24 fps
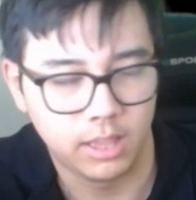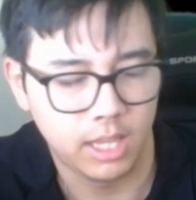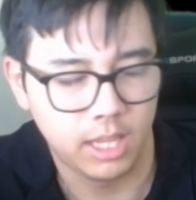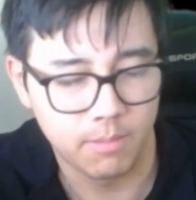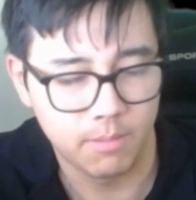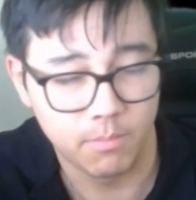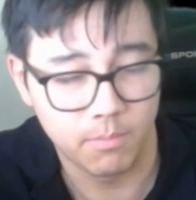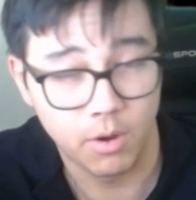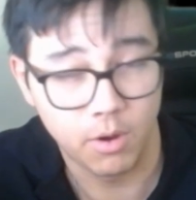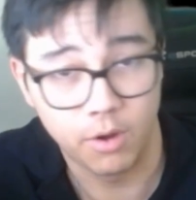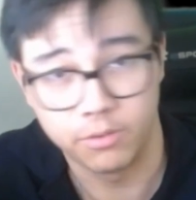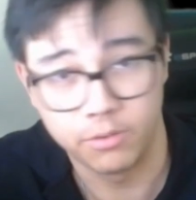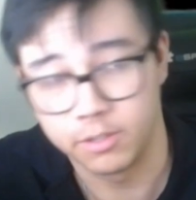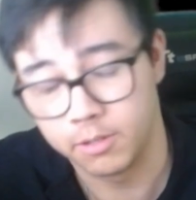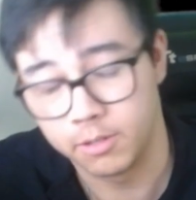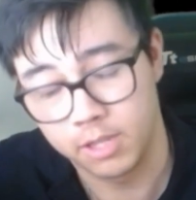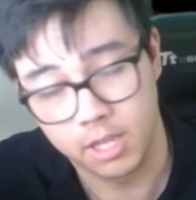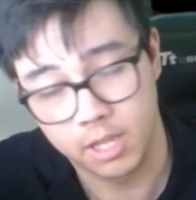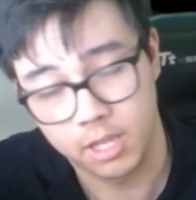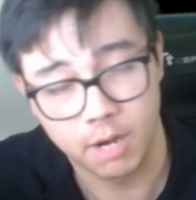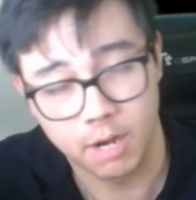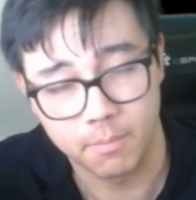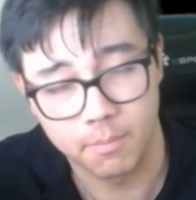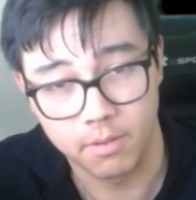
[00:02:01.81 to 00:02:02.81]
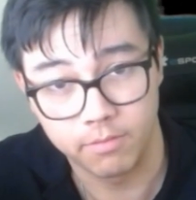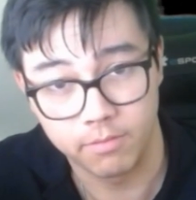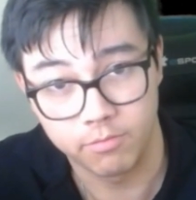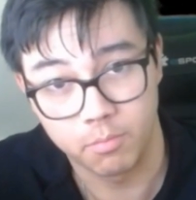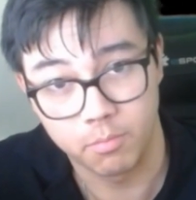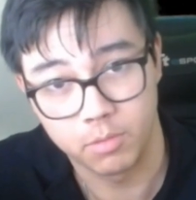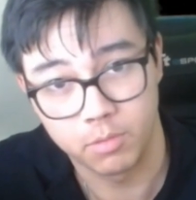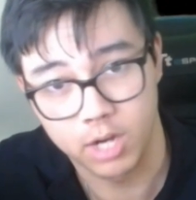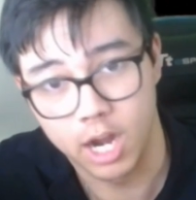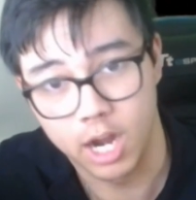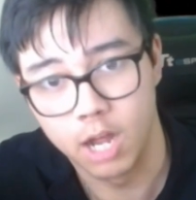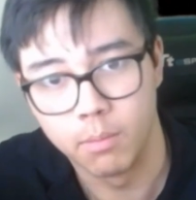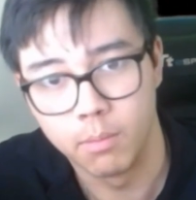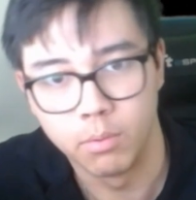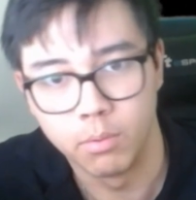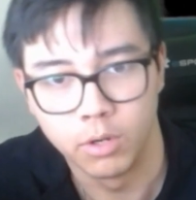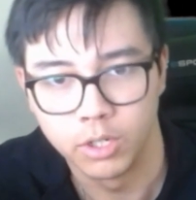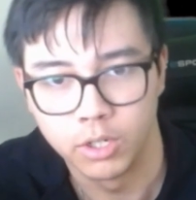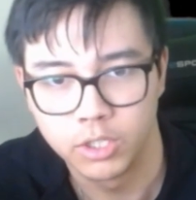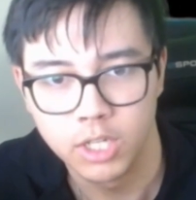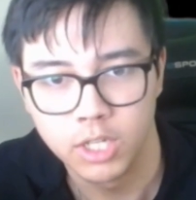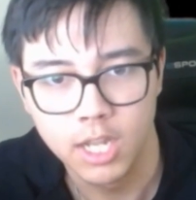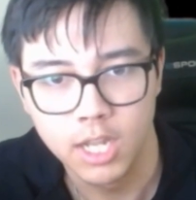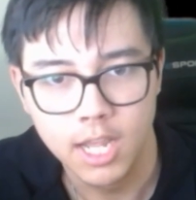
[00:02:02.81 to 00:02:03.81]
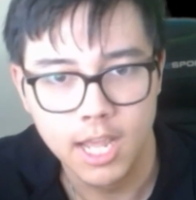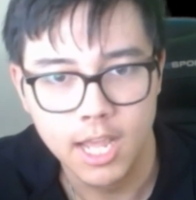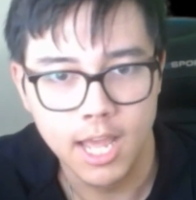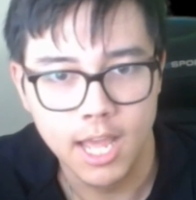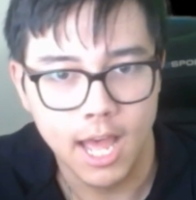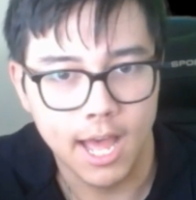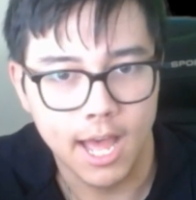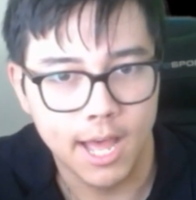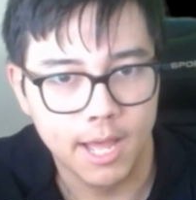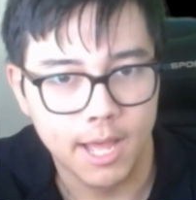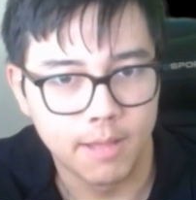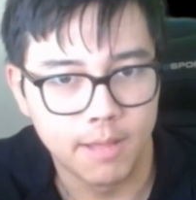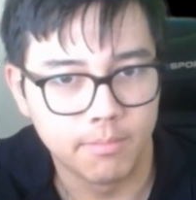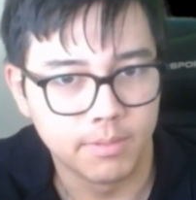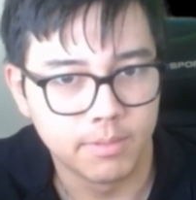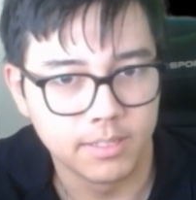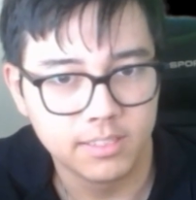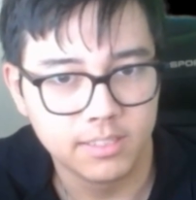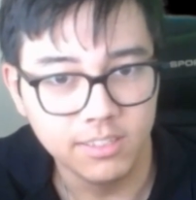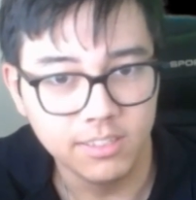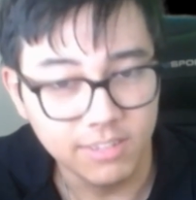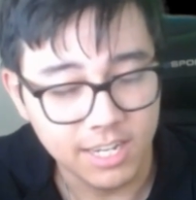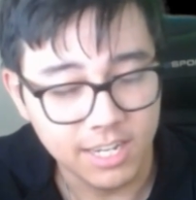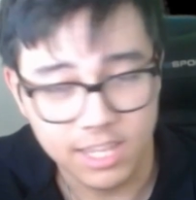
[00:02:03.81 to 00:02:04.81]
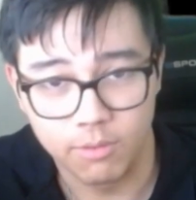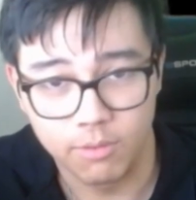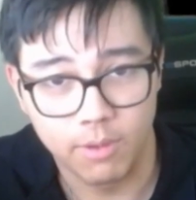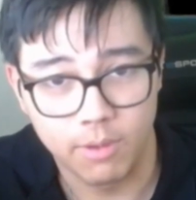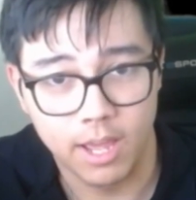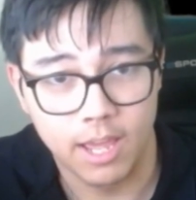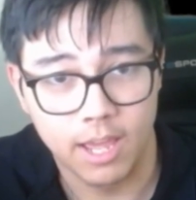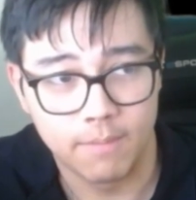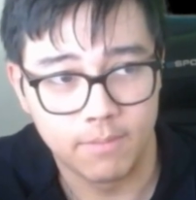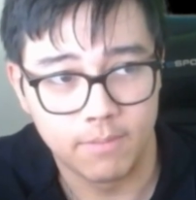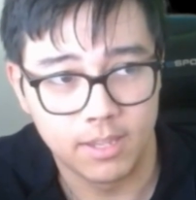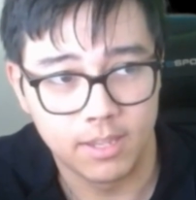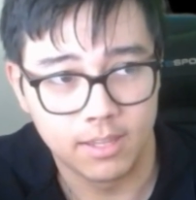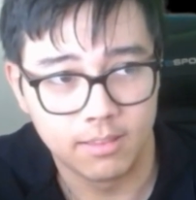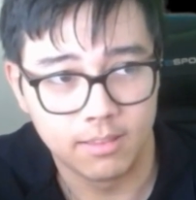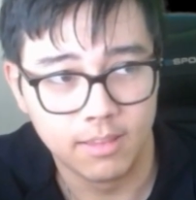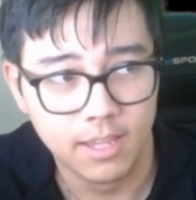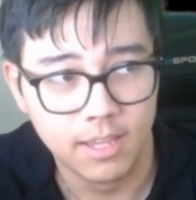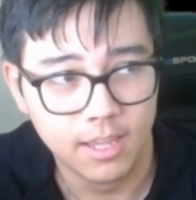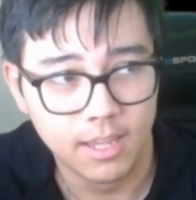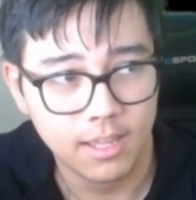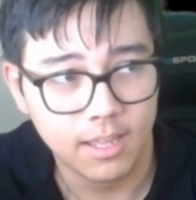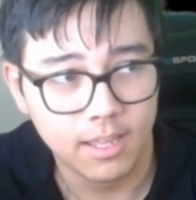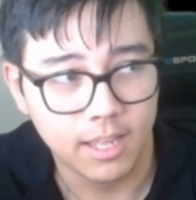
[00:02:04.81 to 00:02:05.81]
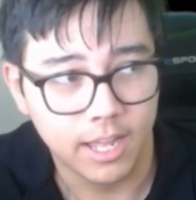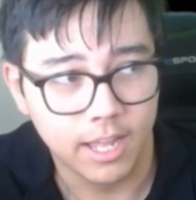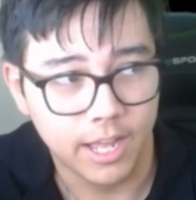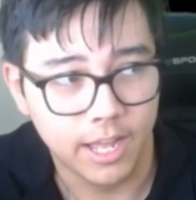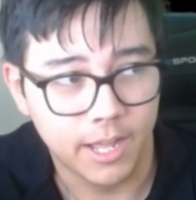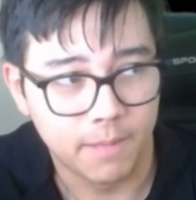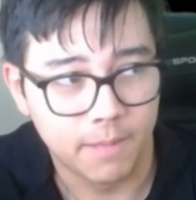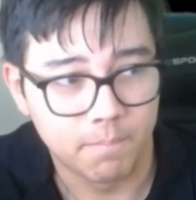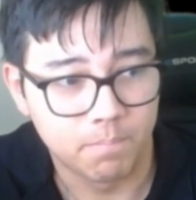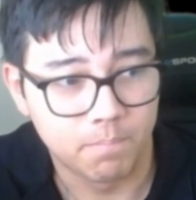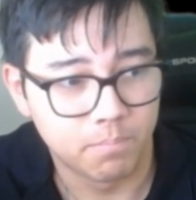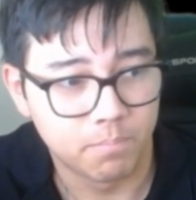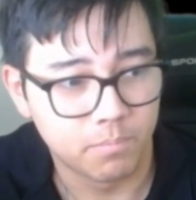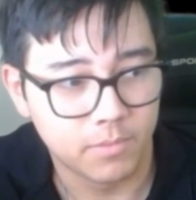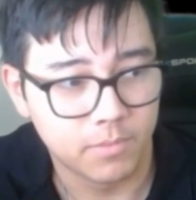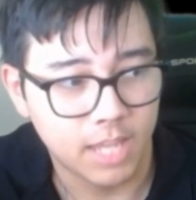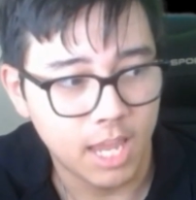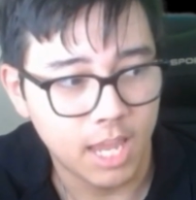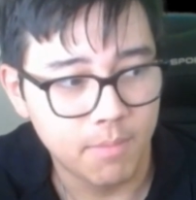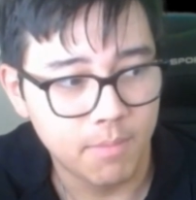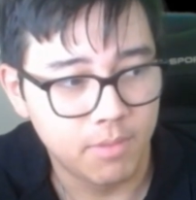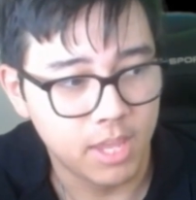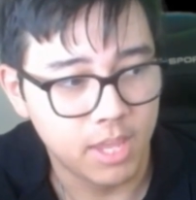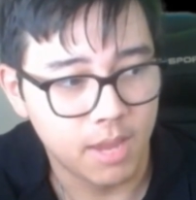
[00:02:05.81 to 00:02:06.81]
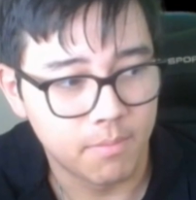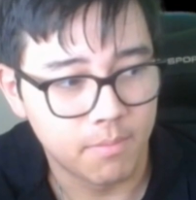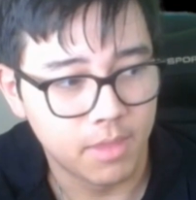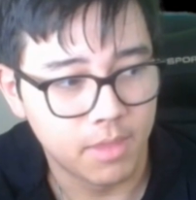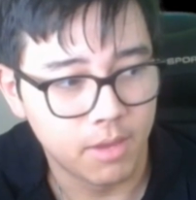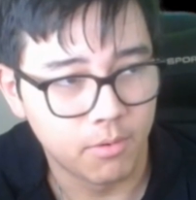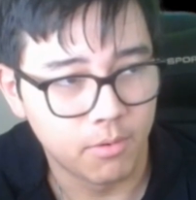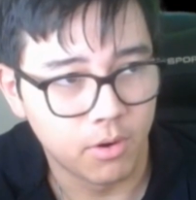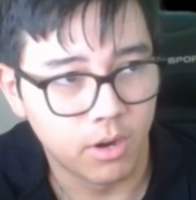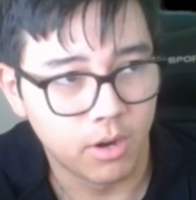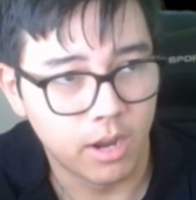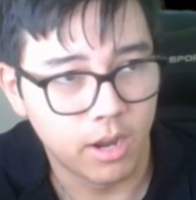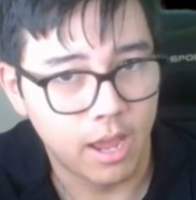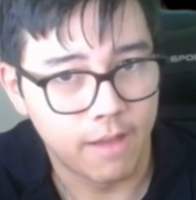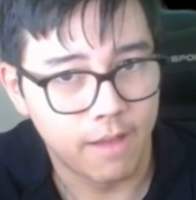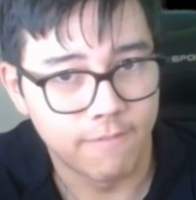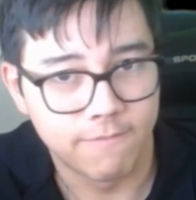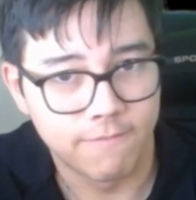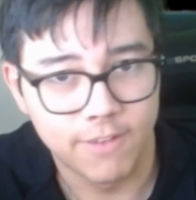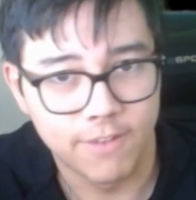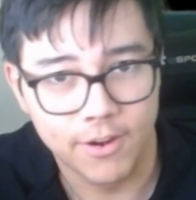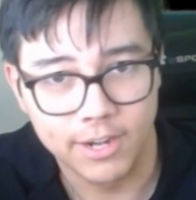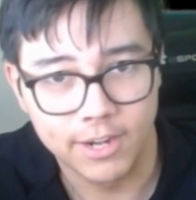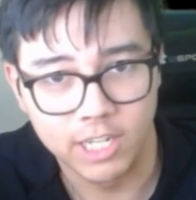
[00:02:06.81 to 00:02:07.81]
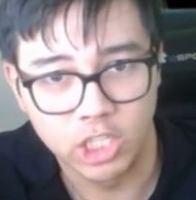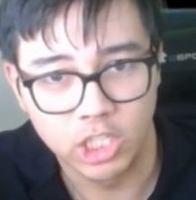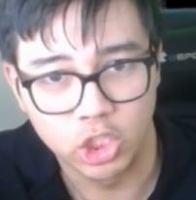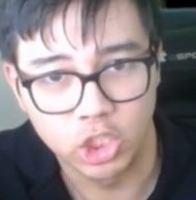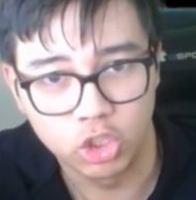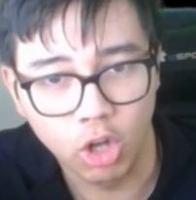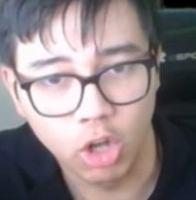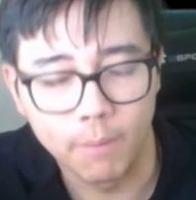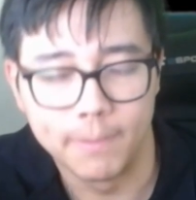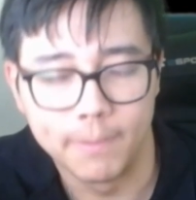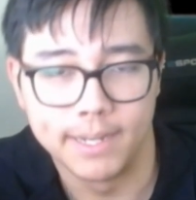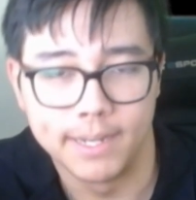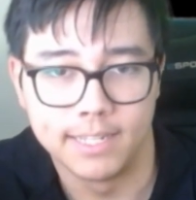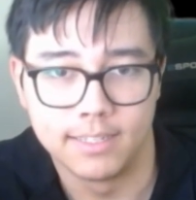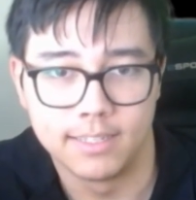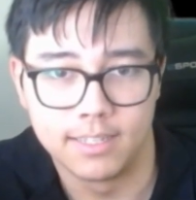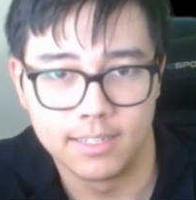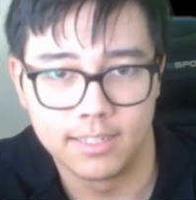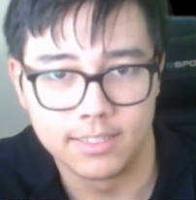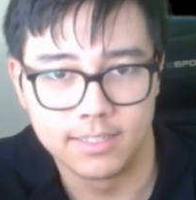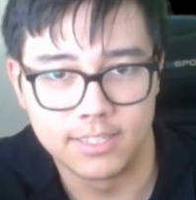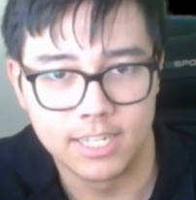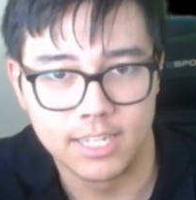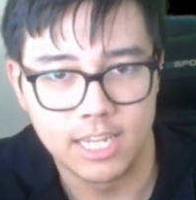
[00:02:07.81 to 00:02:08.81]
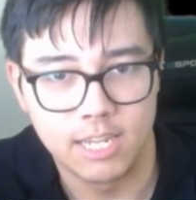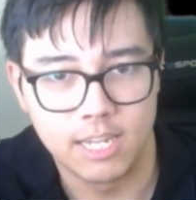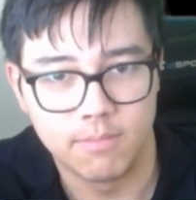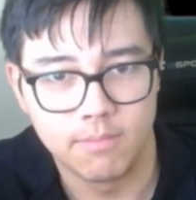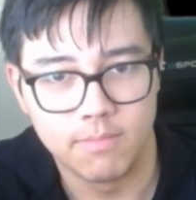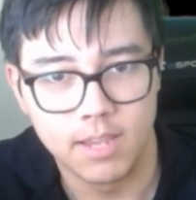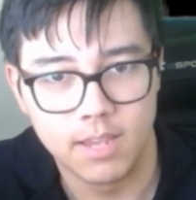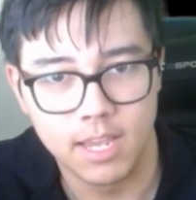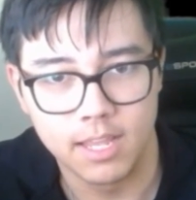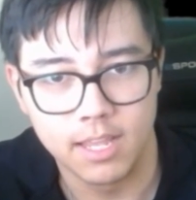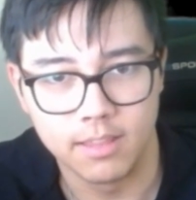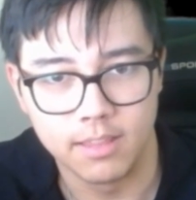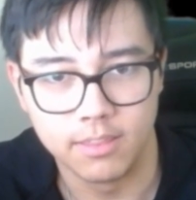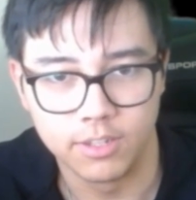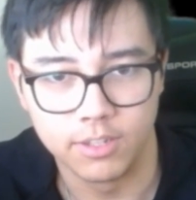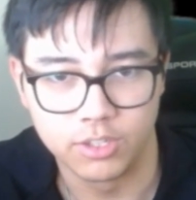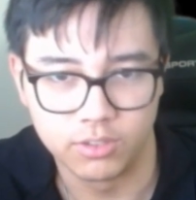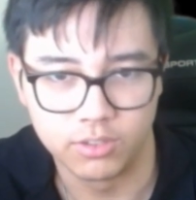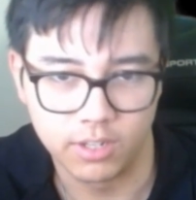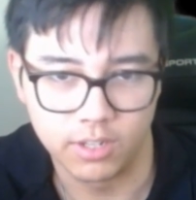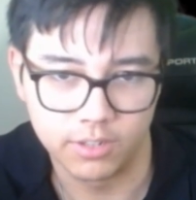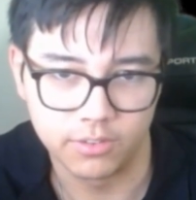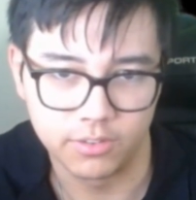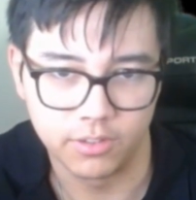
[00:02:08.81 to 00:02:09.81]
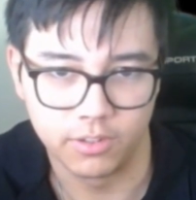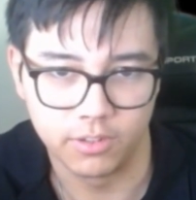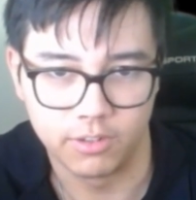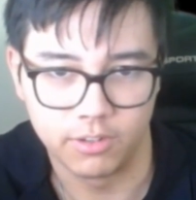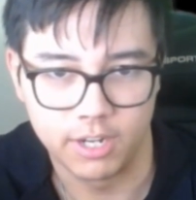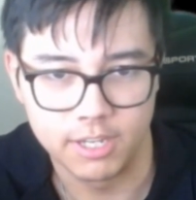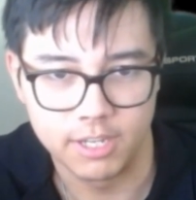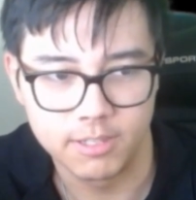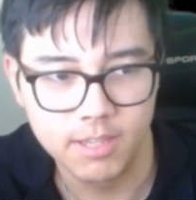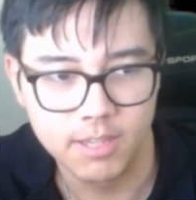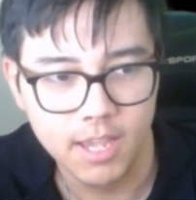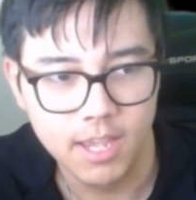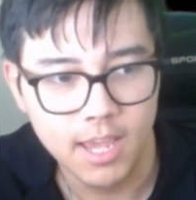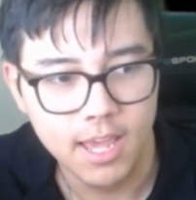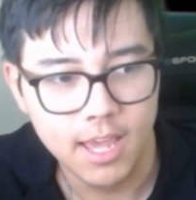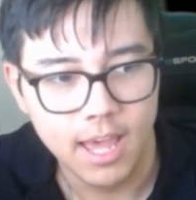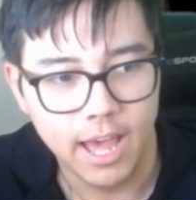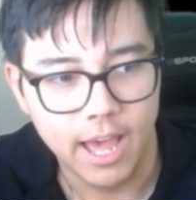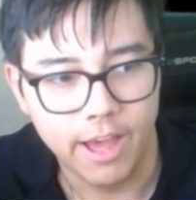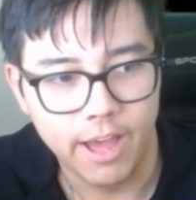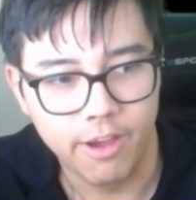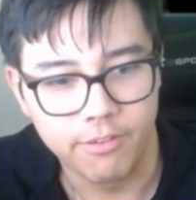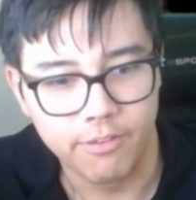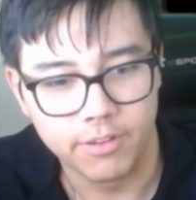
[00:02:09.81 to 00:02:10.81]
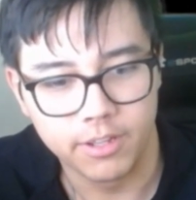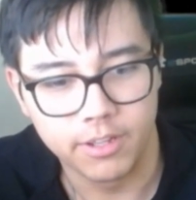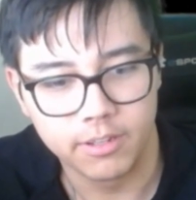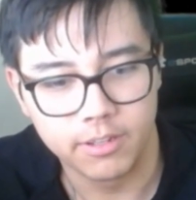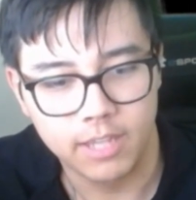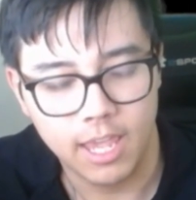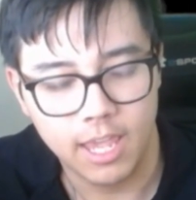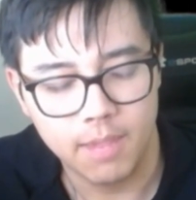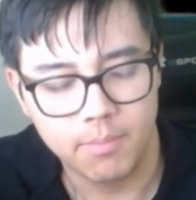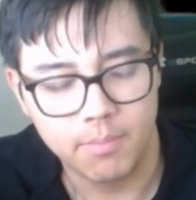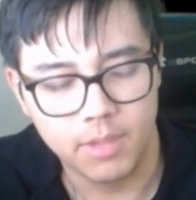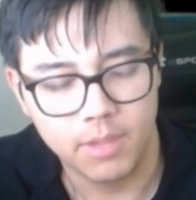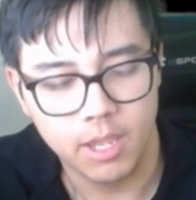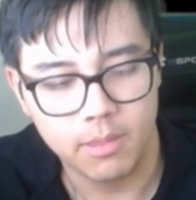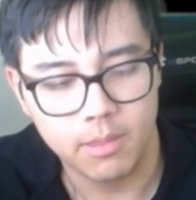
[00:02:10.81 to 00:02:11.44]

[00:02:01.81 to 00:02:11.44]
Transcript: Most of them coming from Kyle Busch. But so either way, I mean, KBM, they were a very dominant team in the Truck Series. However, KBM,